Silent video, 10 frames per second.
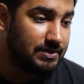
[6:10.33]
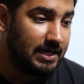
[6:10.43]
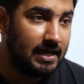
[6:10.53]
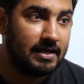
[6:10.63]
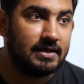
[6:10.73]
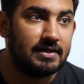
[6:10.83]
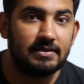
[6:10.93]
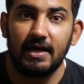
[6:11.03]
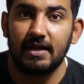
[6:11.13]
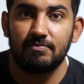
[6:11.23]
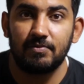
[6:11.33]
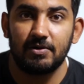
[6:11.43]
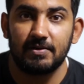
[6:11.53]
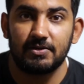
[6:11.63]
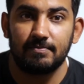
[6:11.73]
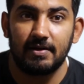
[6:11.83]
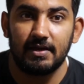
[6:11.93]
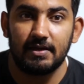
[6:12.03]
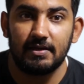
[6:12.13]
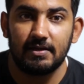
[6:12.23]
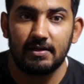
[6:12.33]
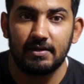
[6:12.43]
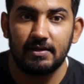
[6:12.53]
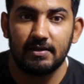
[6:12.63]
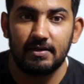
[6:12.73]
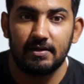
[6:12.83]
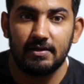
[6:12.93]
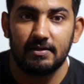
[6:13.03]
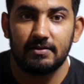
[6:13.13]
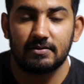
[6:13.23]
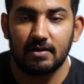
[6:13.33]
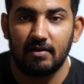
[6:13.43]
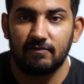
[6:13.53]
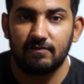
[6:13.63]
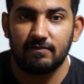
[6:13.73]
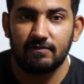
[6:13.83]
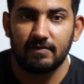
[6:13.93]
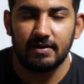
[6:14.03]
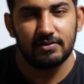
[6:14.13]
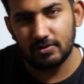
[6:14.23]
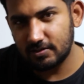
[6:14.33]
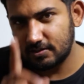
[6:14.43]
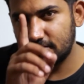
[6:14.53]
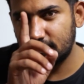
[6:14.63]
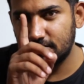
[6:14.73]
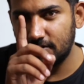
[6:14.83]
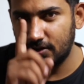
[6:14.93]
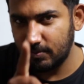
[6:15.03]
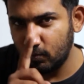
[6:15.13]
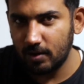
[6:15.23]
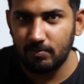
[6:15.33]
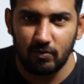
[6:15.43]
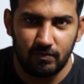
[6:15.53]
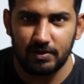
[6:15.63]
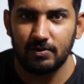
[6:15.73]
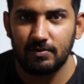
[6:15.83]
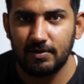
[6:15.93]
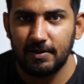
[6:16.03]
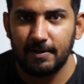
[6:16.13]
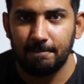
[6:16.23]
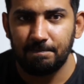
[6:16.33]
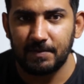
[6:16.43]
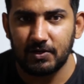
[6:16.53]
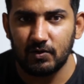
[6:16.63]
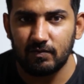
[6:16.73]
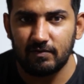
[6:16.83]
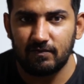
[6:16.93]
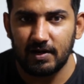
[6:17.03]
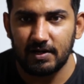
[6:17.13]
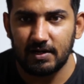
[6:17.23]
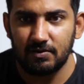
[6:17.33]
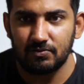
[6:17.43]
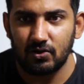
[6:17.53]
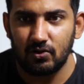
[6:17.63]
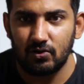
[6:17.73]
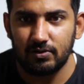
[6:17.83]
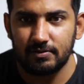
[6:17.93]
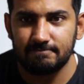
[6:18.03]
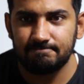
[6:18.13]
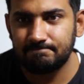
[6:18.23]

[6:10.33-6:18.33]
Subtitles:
yeah, that's pretty much my stuff. There's gonna be one more video that you will find out on,